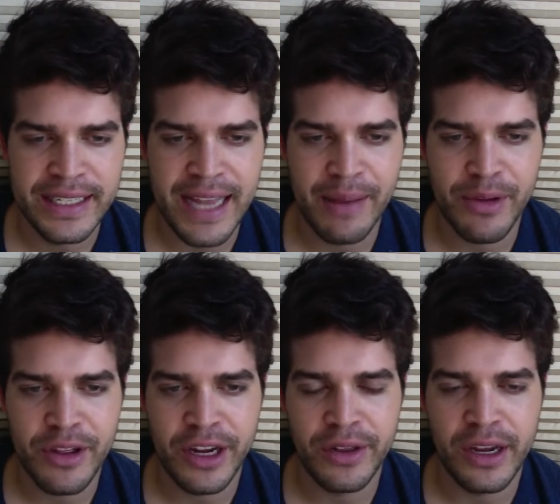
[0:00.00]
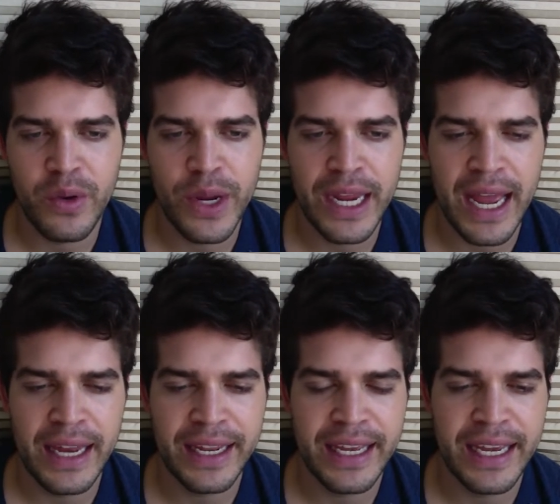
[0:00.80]
established there, the queen
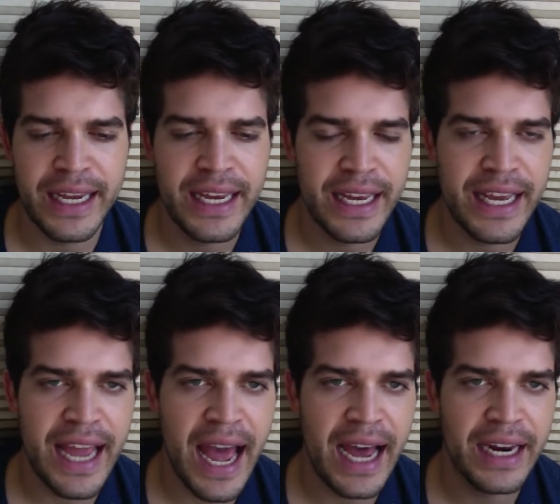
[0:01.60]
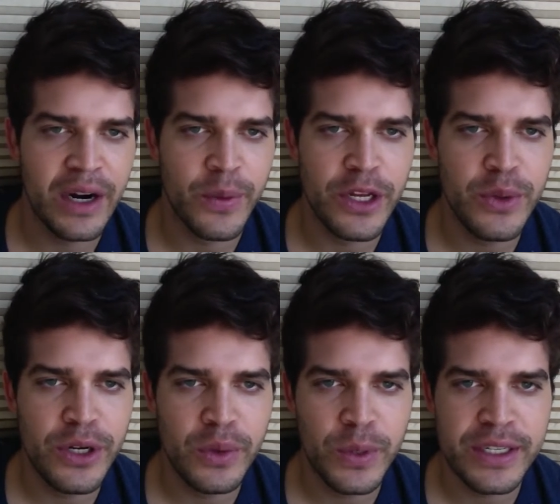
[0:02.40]
and the king. He had a
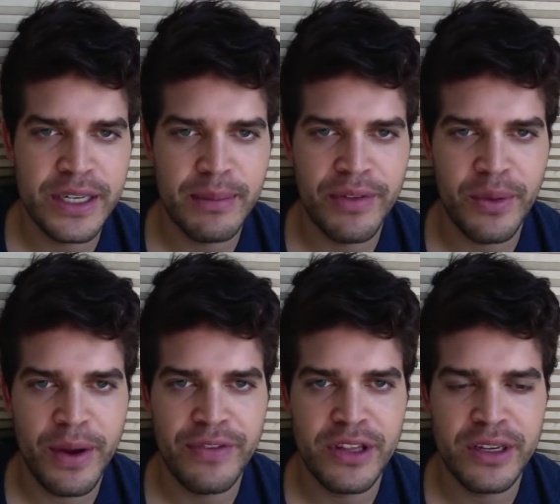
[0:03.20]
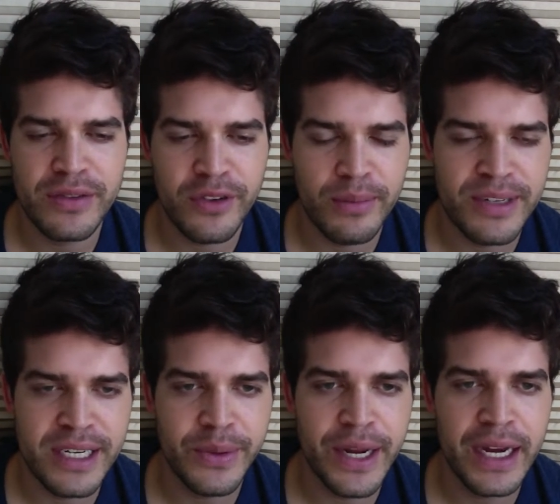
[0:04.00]
reunion with some of the refugees from
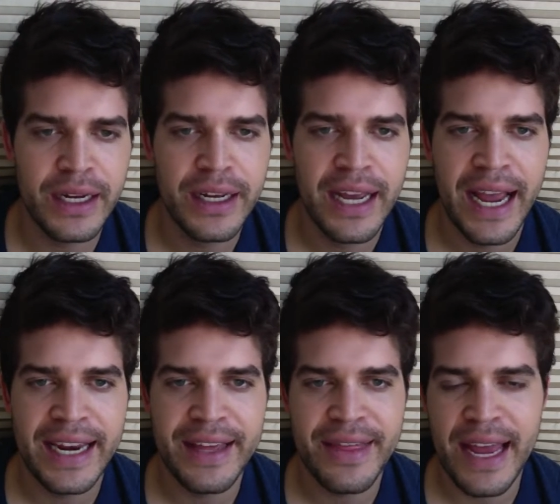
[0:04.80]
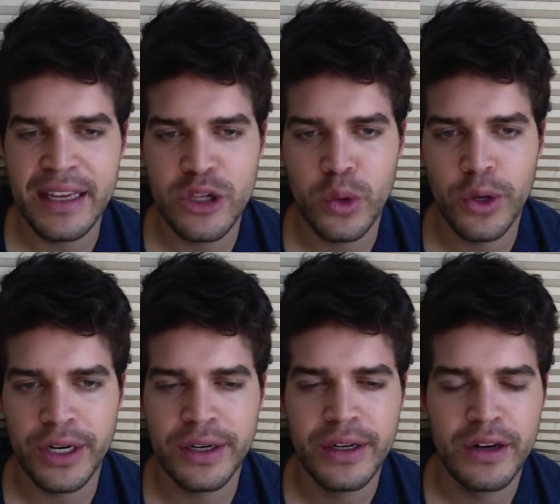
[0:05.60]
Syria, and he thanked
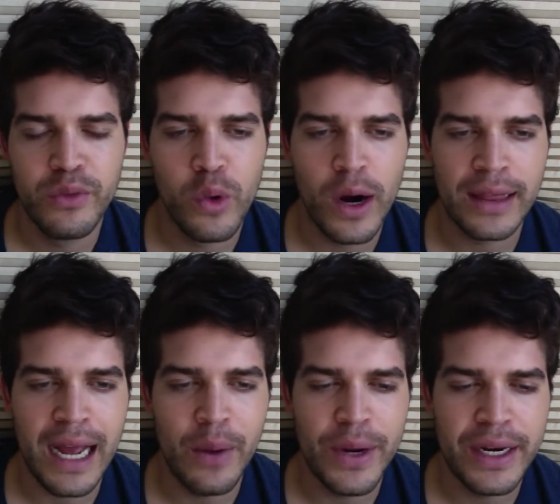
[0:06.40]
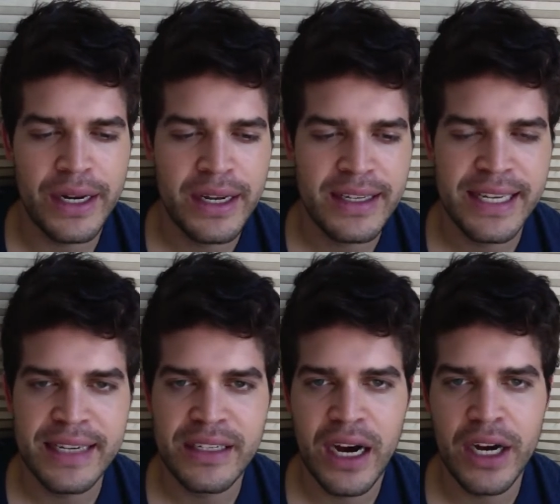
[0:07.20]
Jordan for allowing
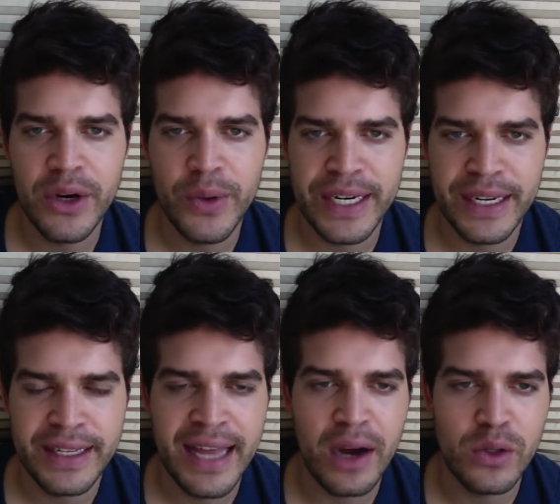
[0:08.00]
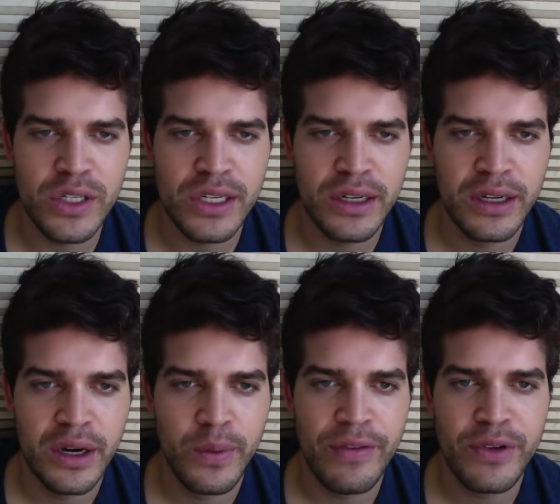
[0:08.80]
600,000
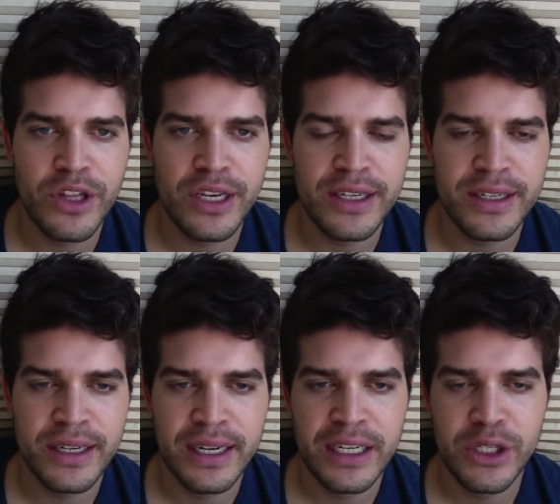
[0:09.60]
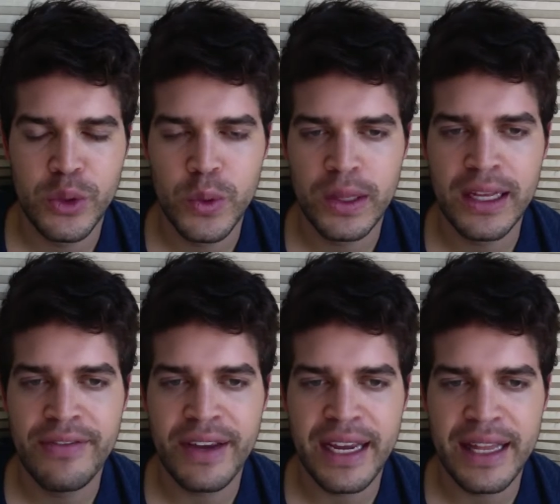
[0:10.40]
refugees to
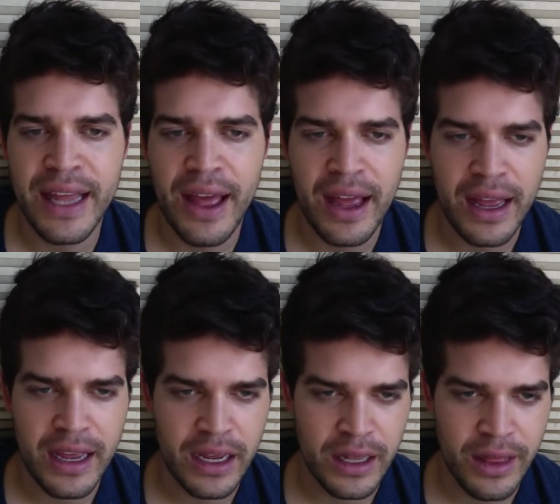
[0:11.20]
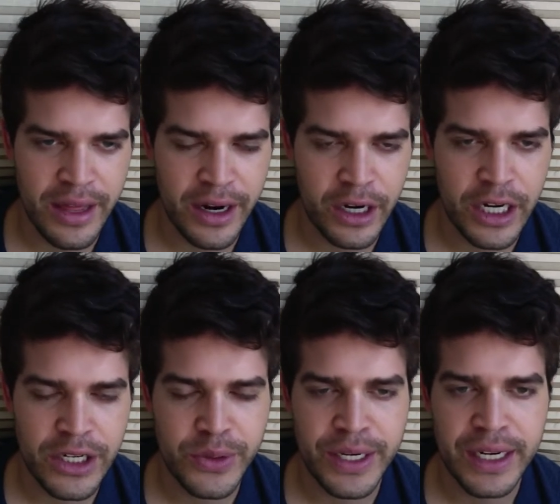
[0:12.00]
live in their
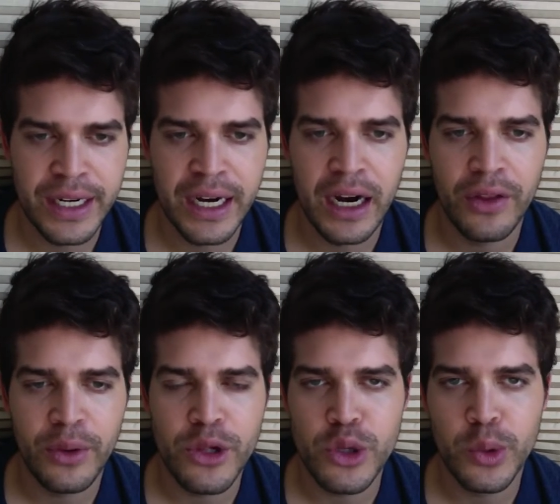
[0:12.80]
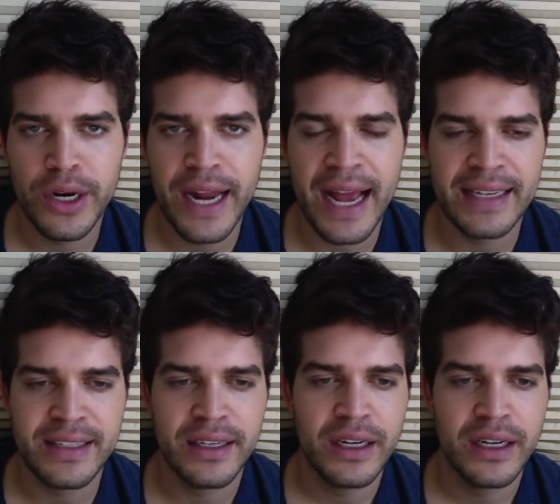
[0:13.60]
country, although Jordan has